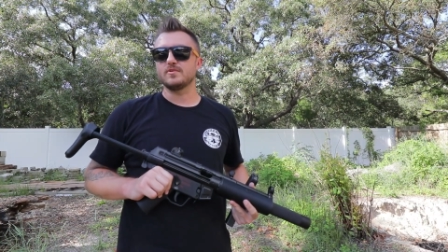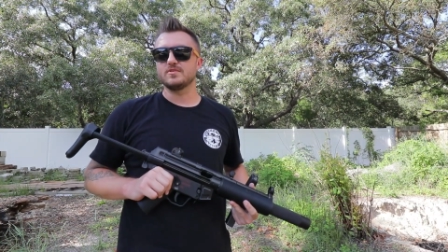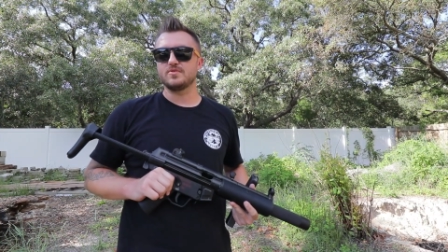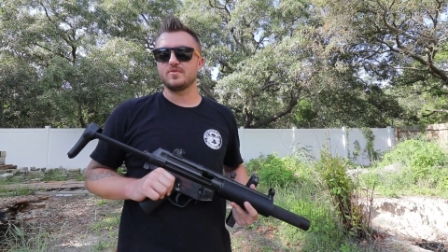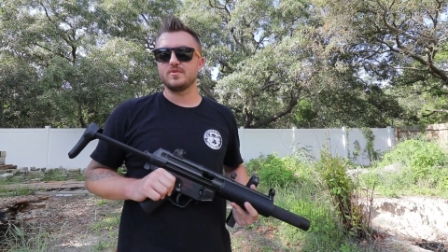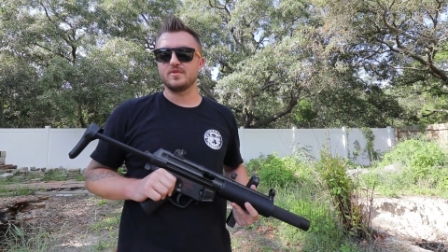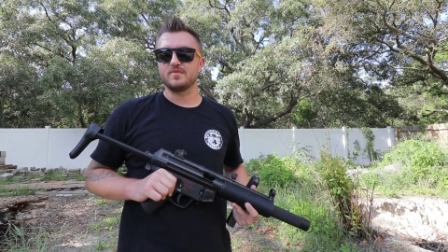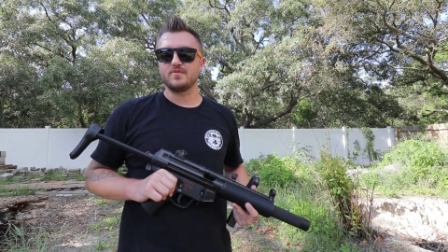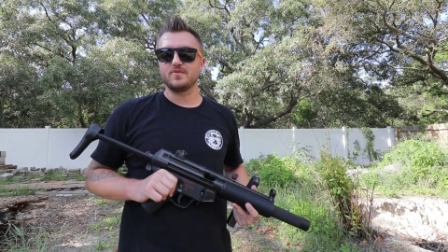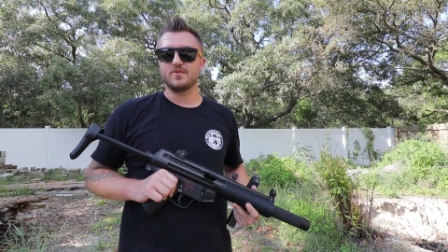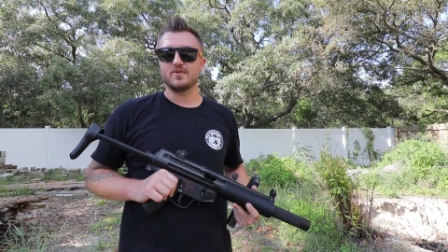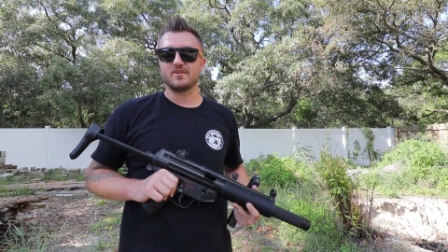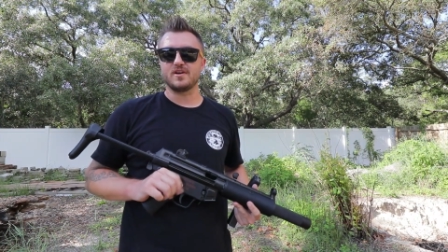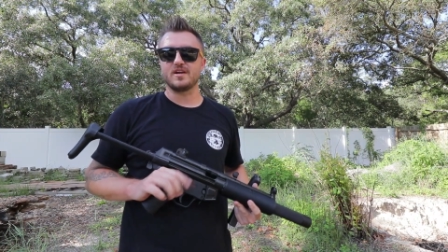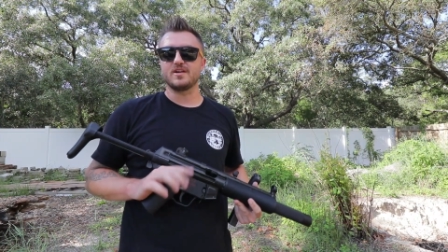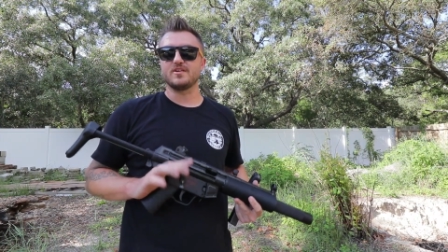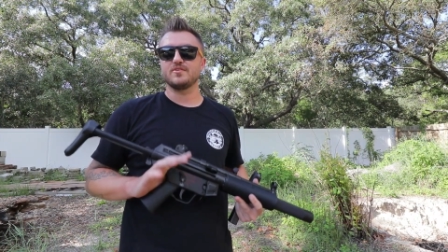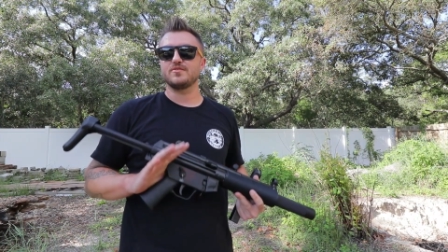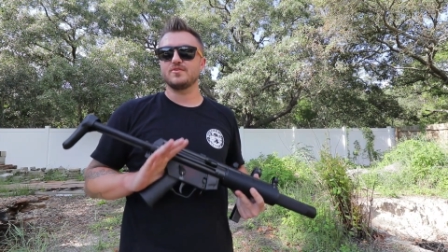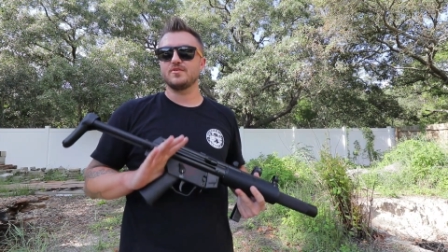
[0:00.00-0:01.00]
124
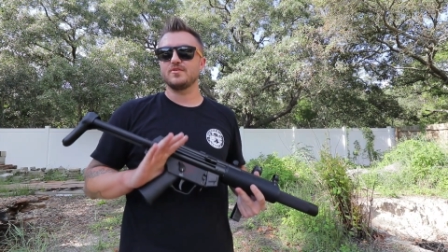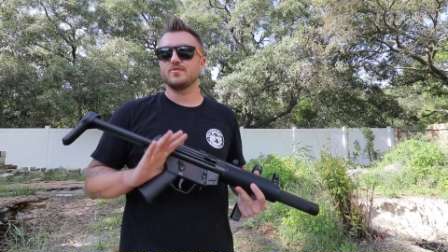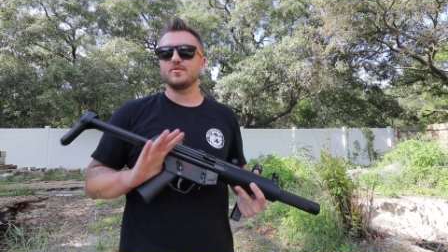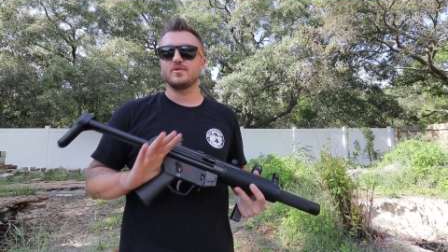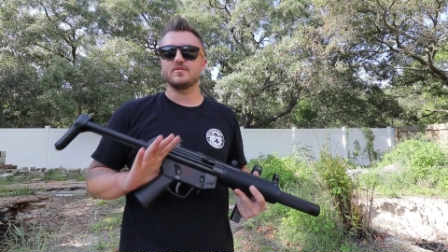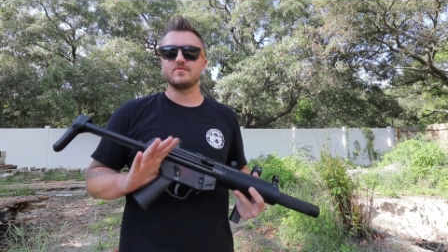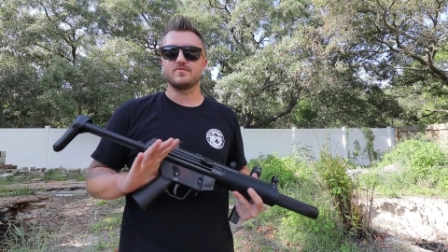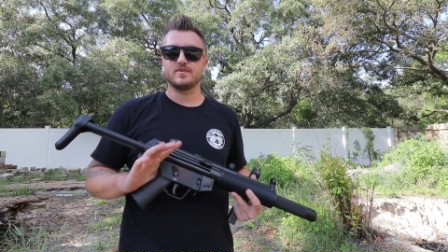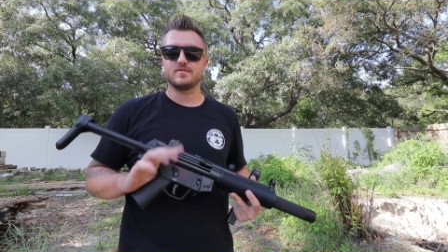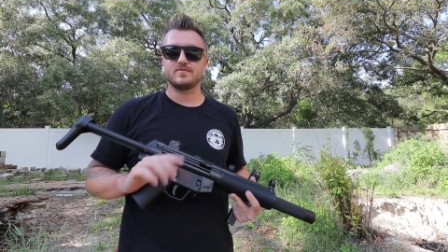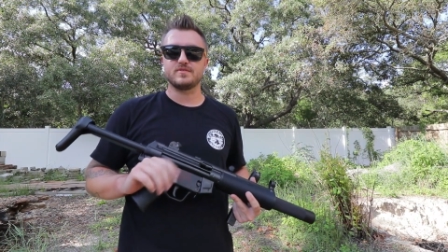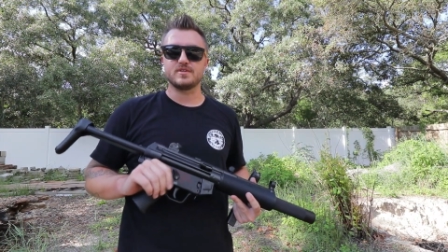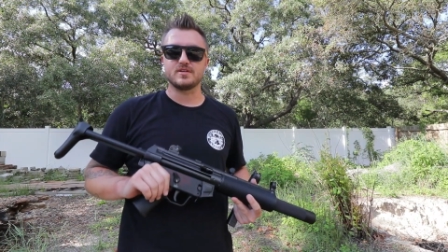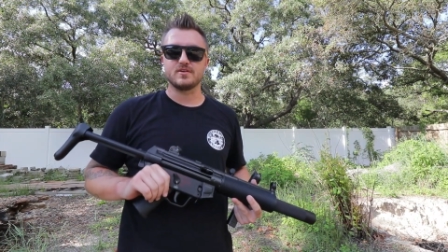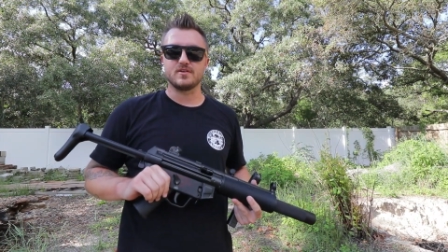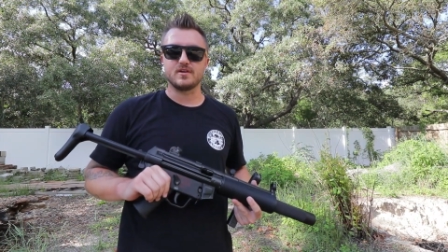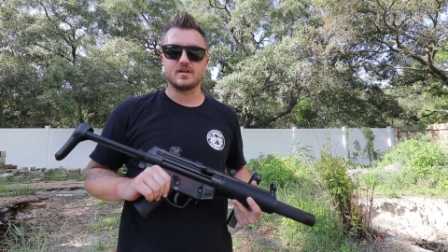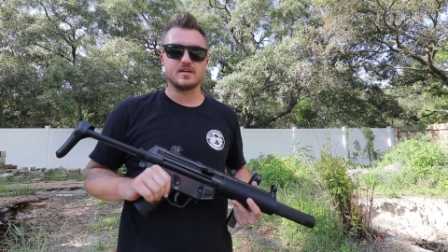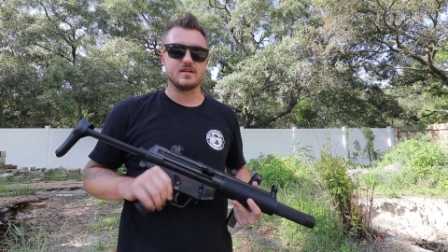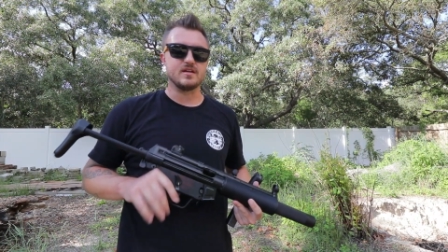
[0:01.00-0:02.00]
grain, I'll throw the 150
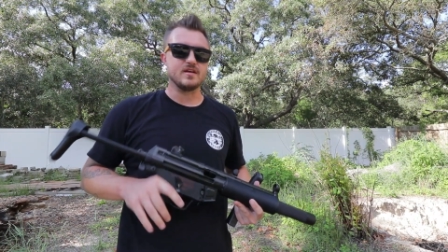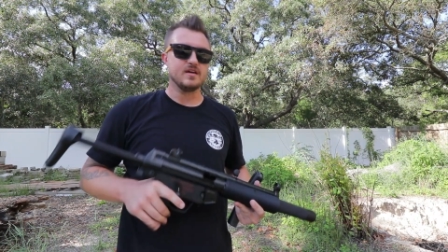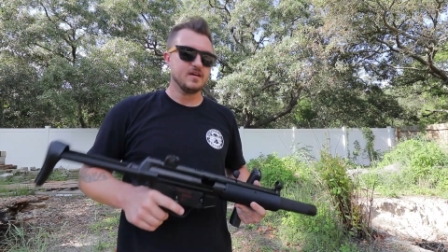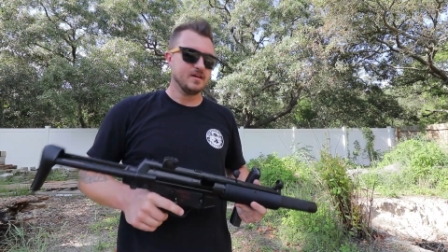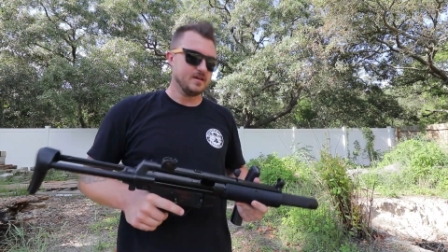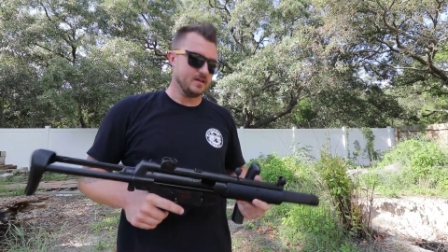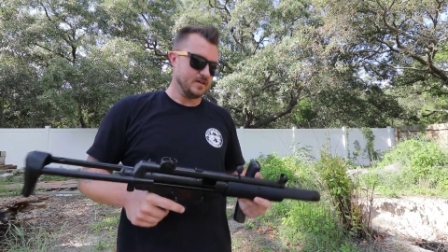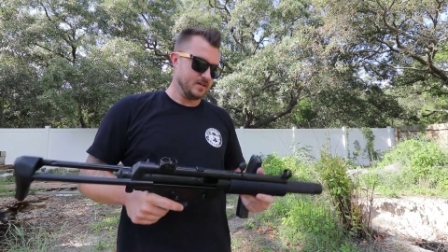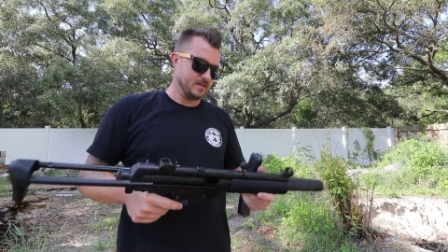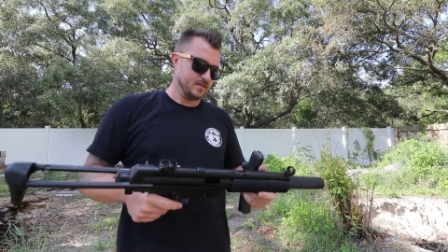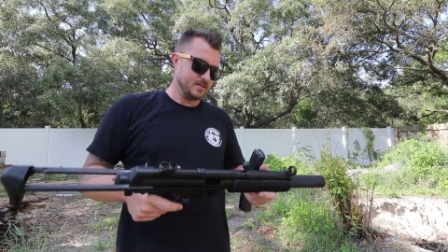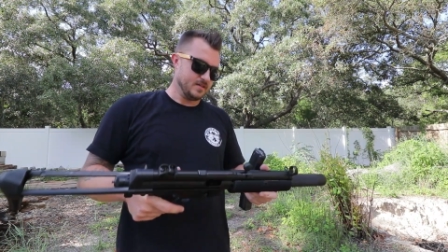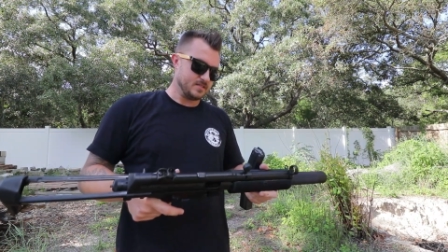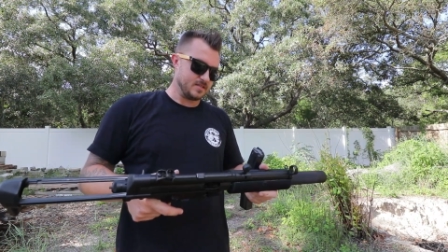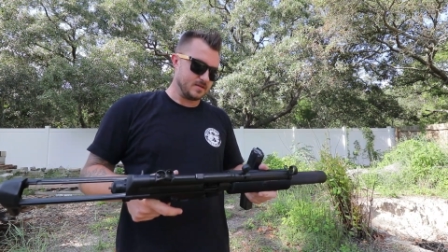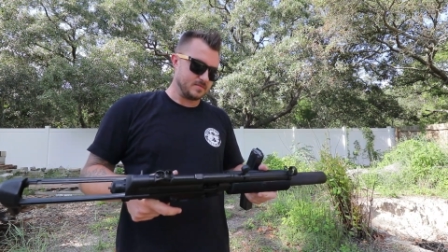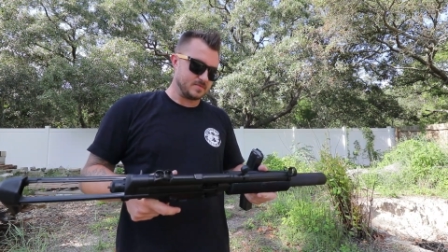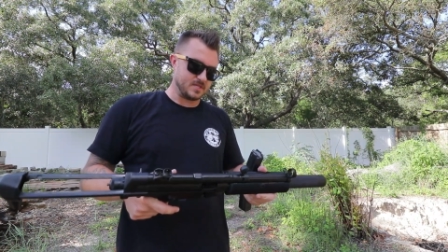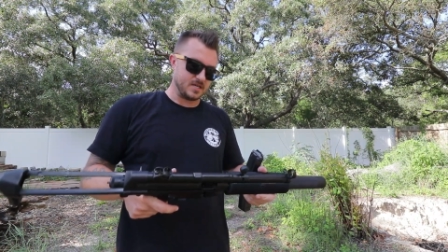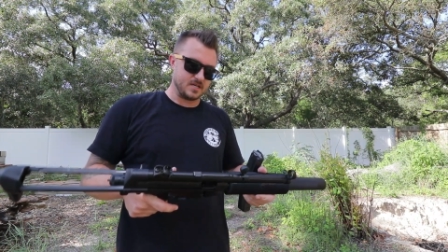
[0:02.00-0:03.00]
grain
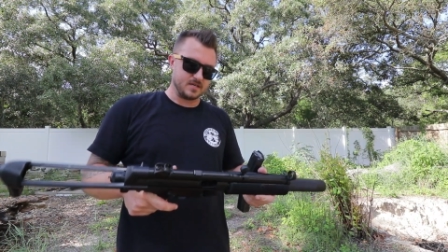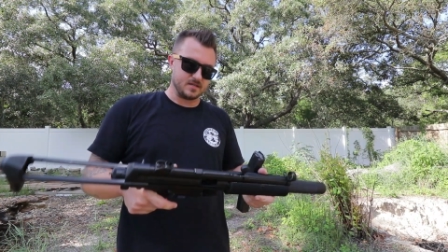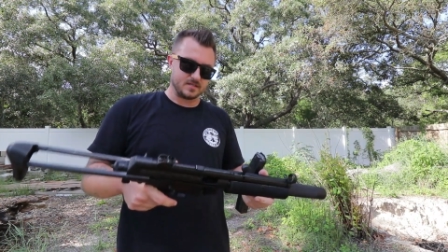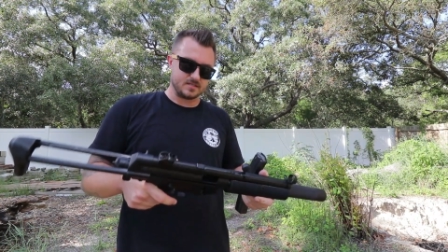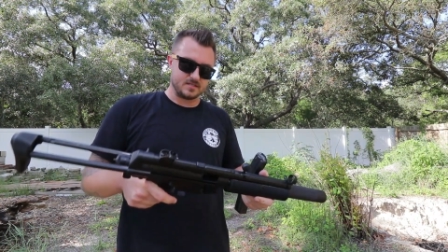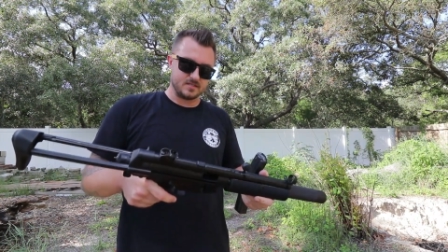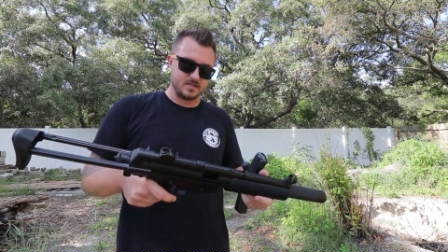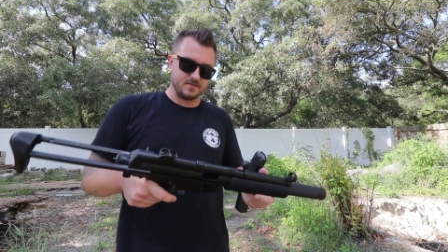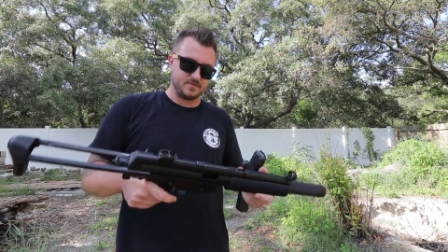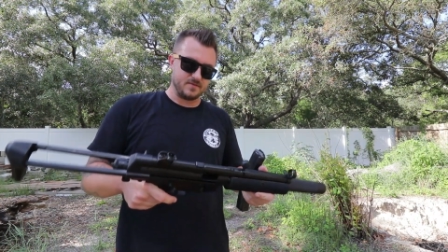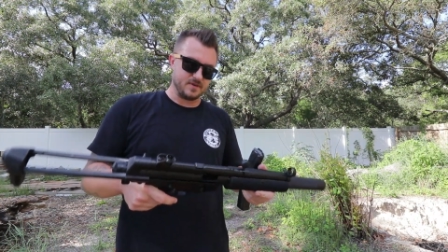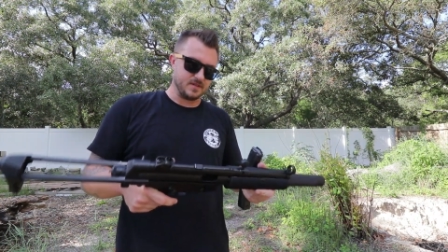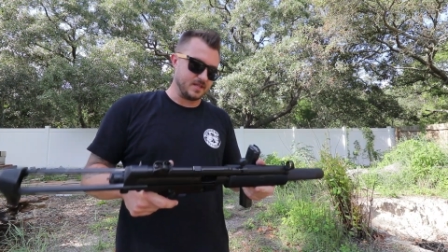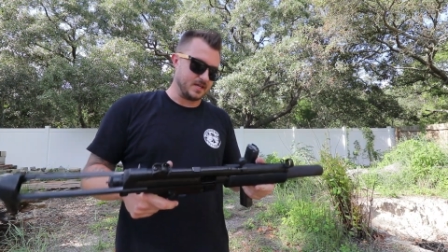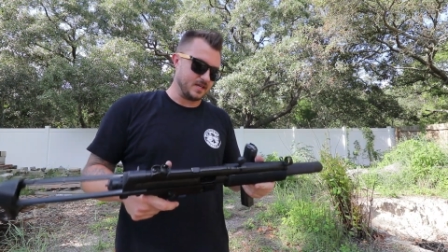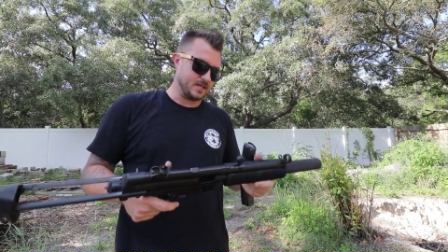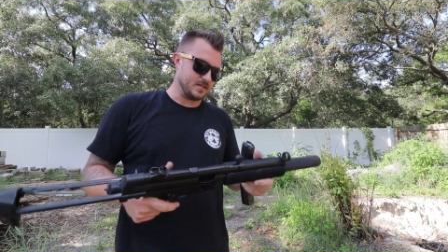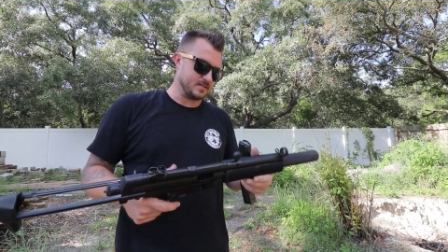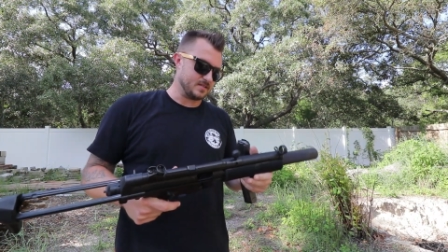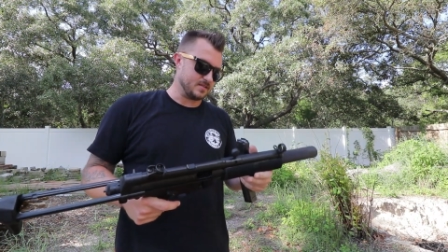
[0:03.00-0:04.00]
subsonic stuff on
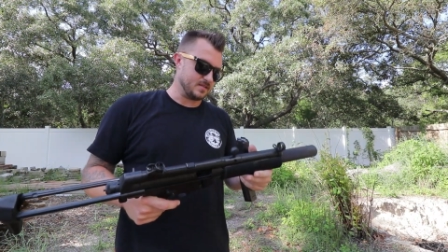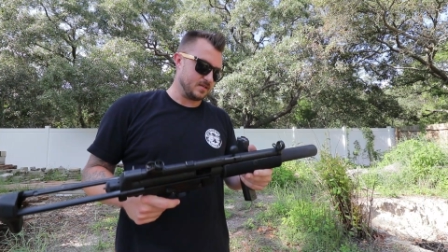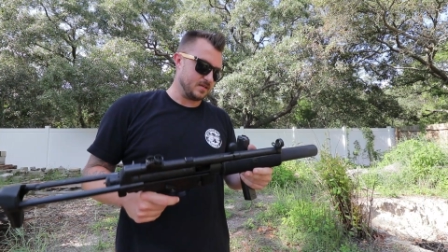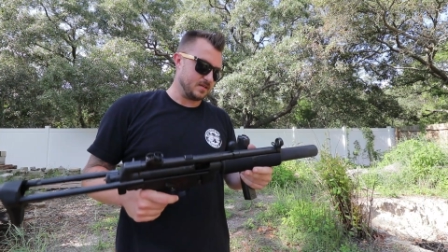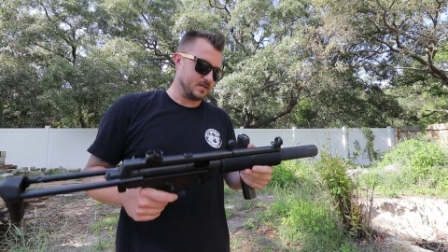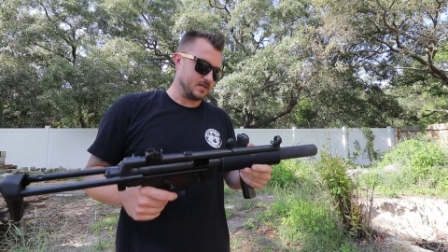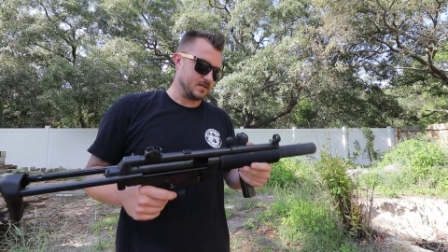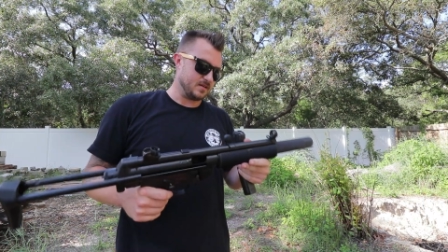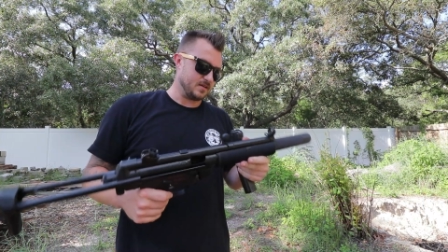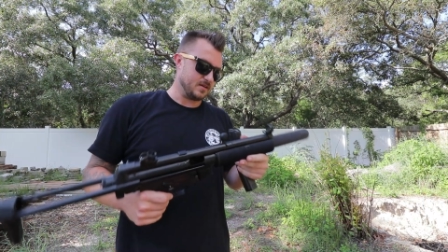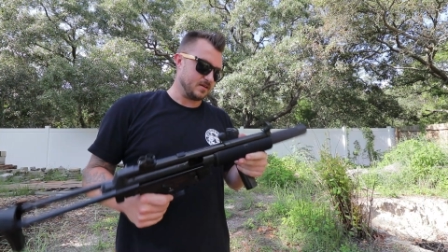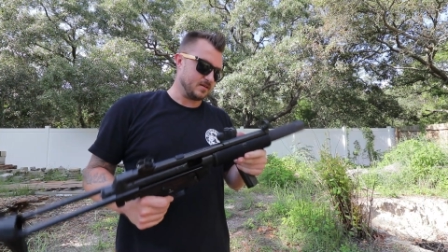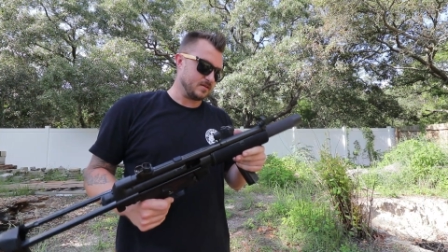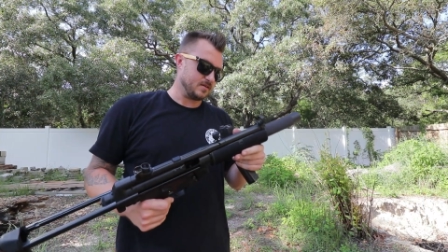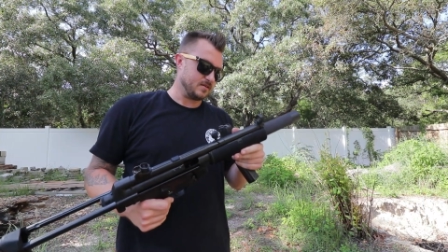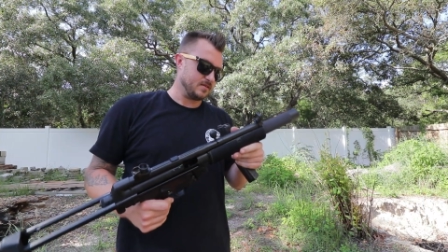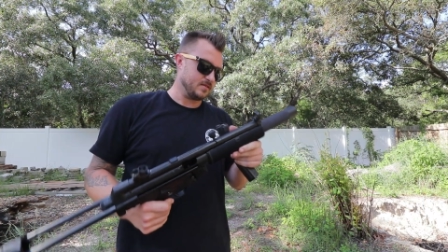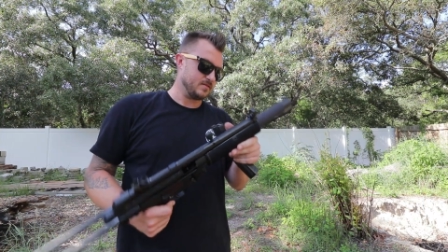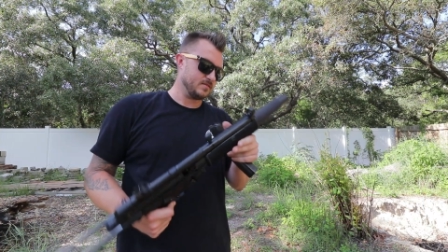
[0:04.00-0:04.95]
that and, and uh,